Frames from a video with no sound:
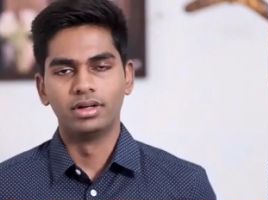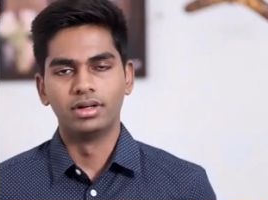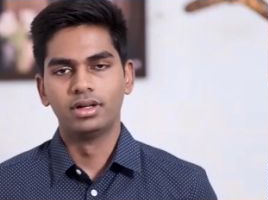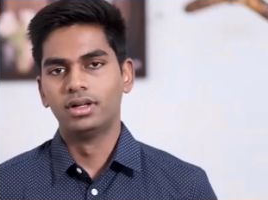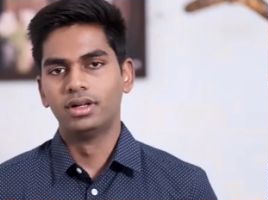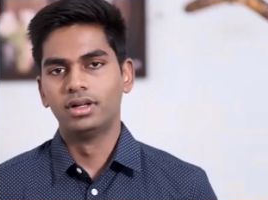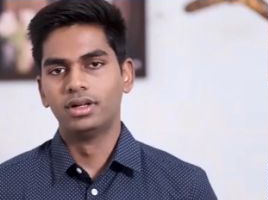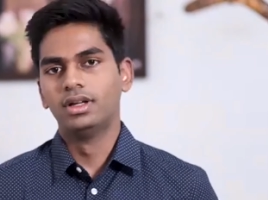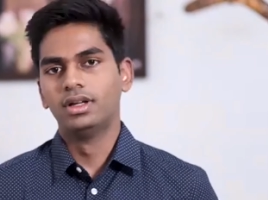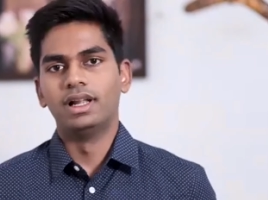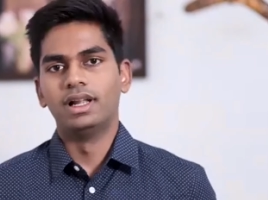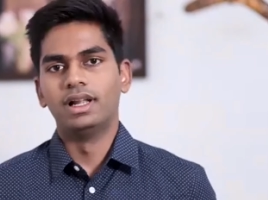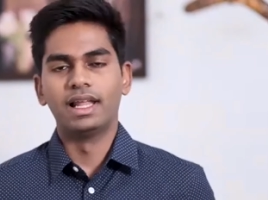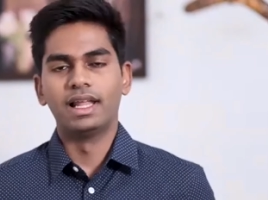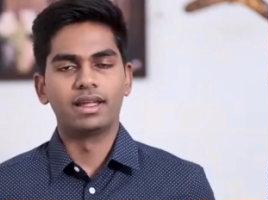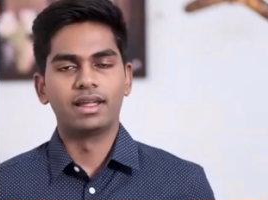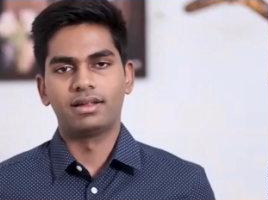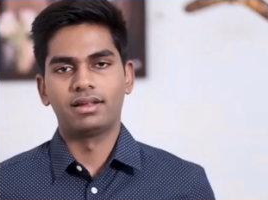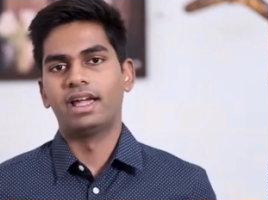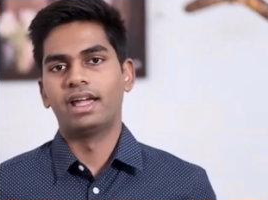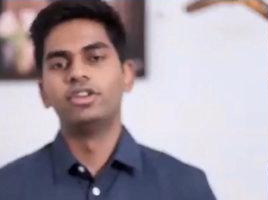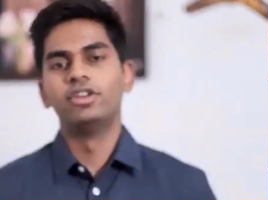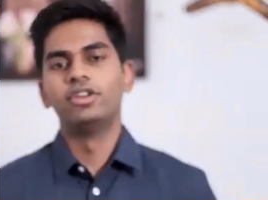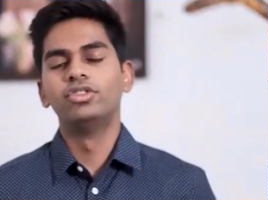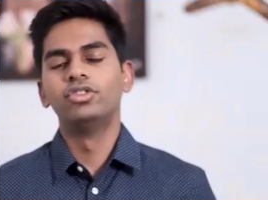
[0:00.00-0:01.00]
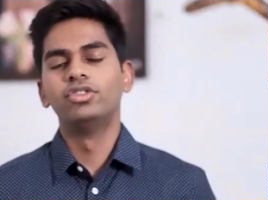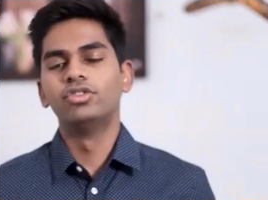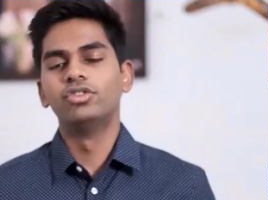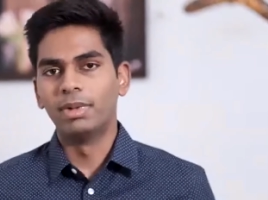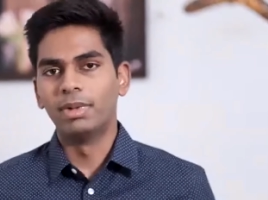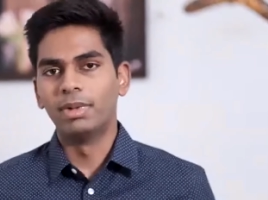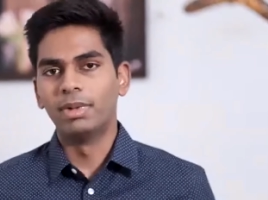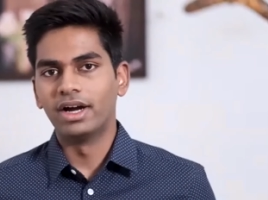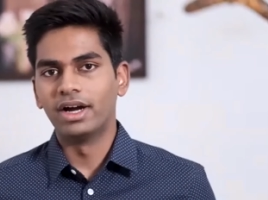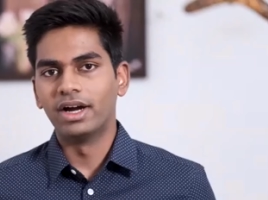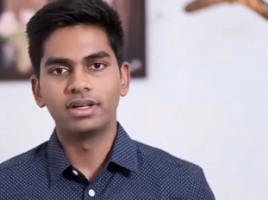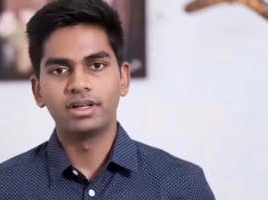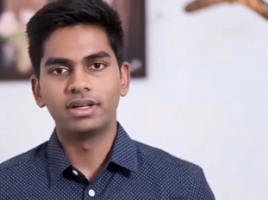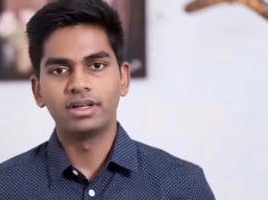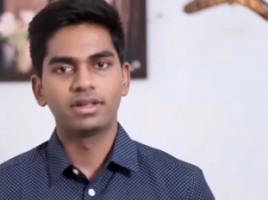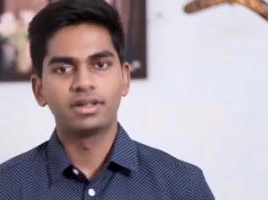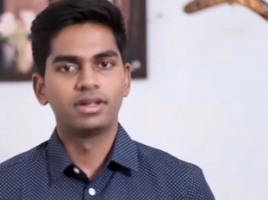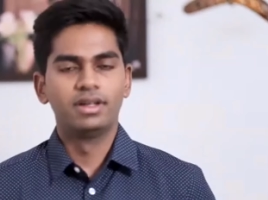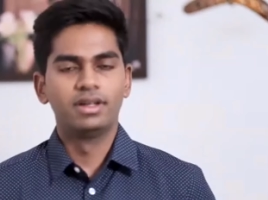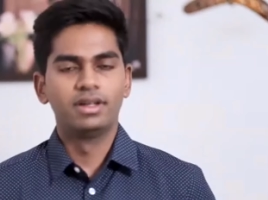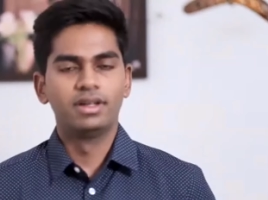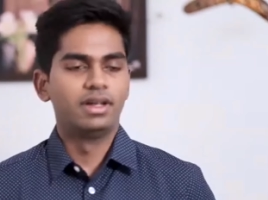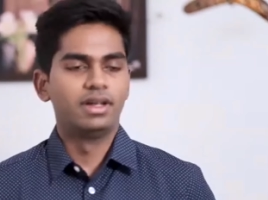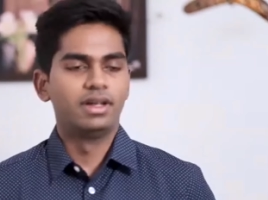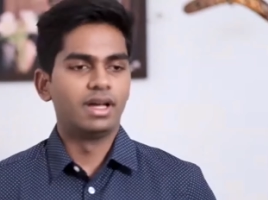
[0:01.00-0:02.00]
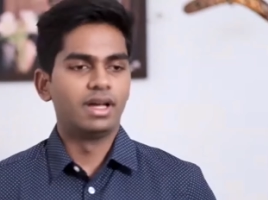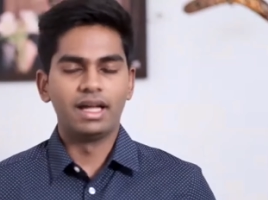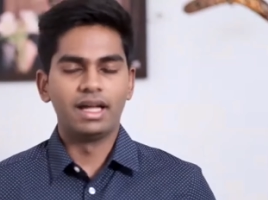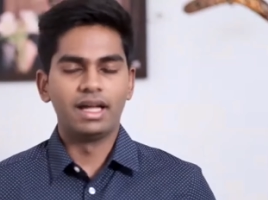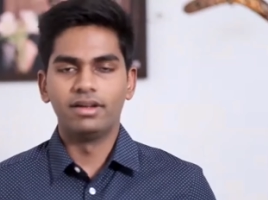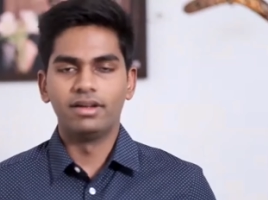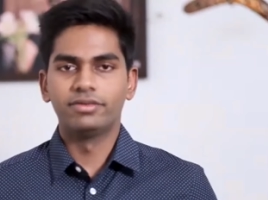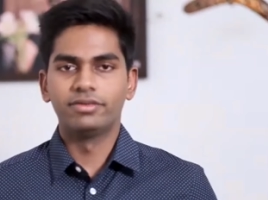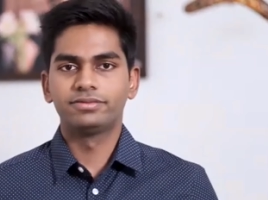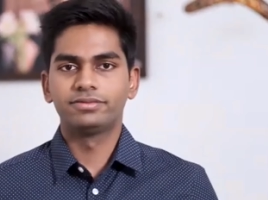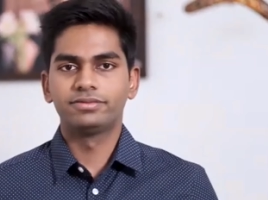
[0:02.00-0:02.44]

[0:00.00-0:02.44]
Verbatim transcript: Like I knew about it. I've